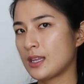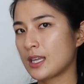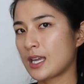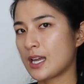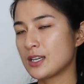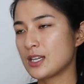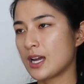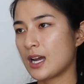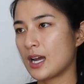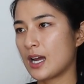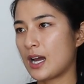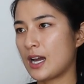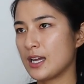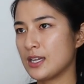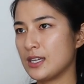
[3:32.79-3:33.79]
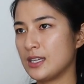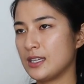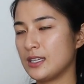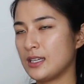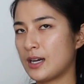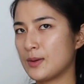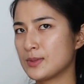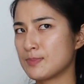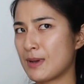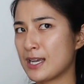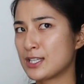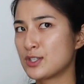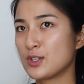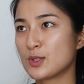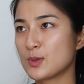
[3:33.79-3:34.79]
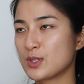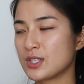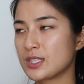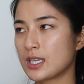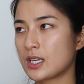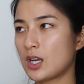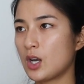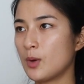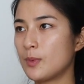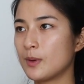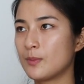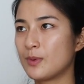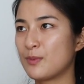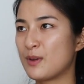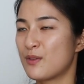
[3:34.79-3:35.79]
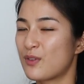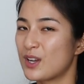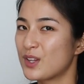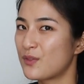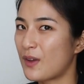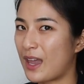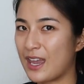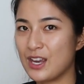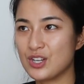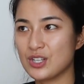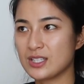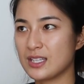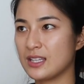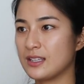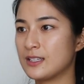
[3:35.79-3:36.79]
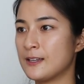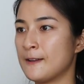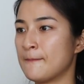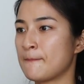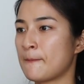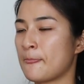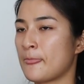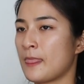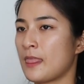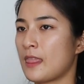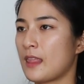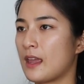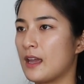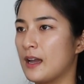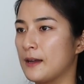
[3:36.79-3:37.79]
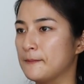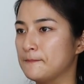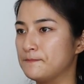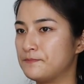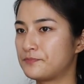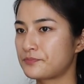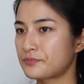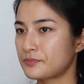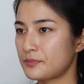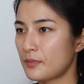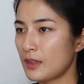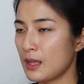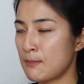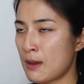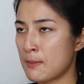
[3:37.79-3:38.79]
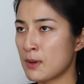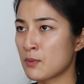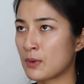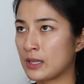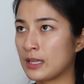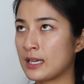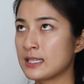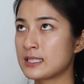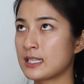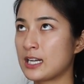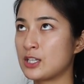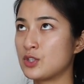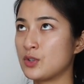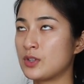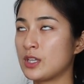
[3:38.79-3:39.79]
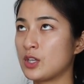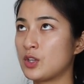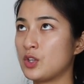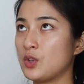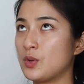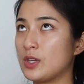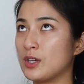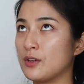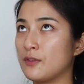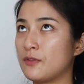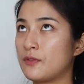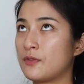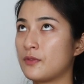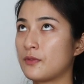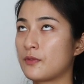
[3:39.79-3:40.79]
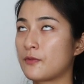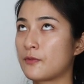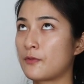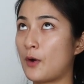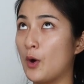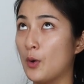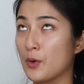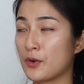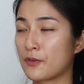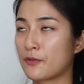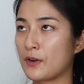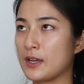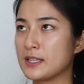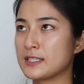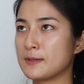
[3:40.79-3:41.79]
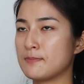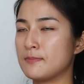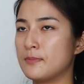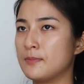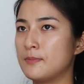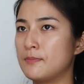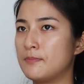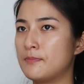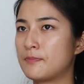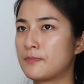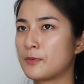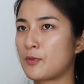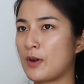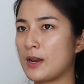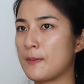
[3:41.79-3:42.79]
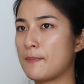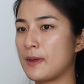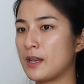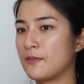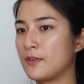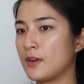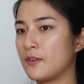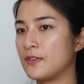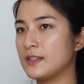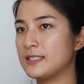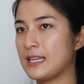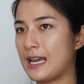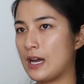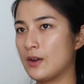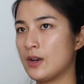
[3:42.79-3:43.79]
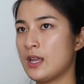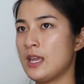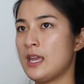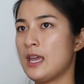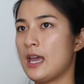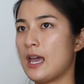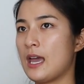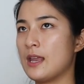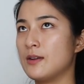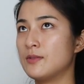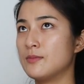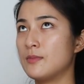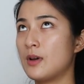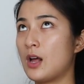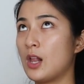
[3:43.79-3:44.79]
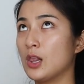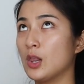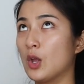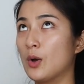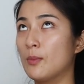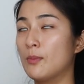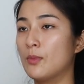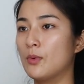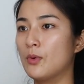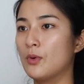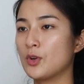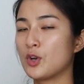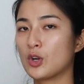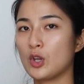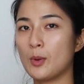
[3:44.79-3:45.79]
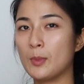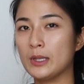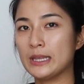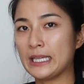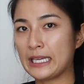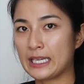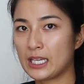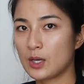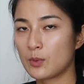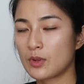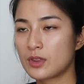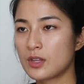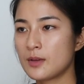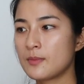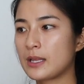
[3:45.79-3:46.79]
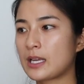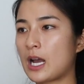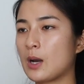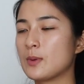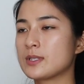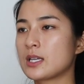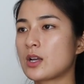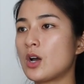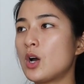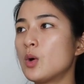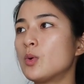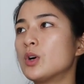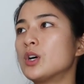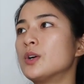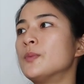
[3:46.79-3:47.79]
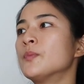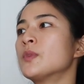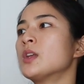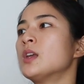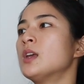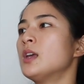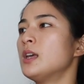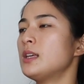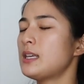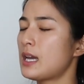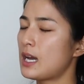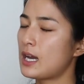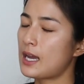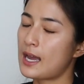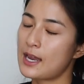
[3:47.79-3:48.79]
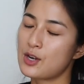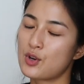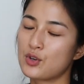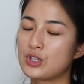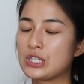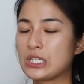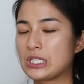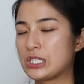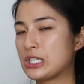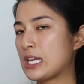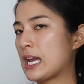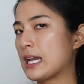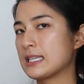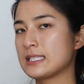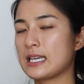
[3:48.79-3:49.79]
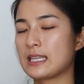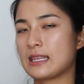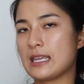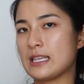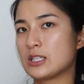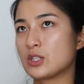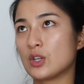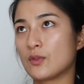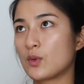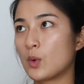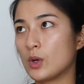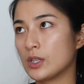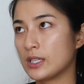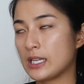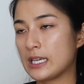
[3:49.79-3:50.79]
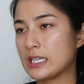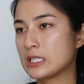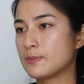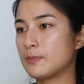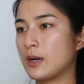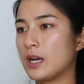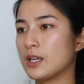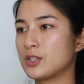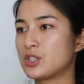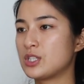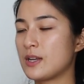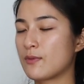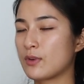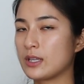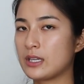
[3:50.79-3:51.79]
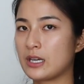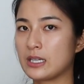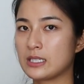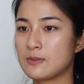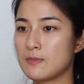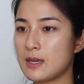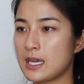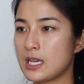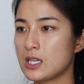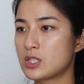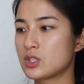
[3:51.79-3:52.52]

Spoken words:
My excuse was just oh, but we've been friends for ages. And it made me realize that I do think you give older friends a greater benefit of the doubt and you're a lot more lenient with them. I was oh, well, yeah, I know she has these sort of qualities, but she never really done it to me.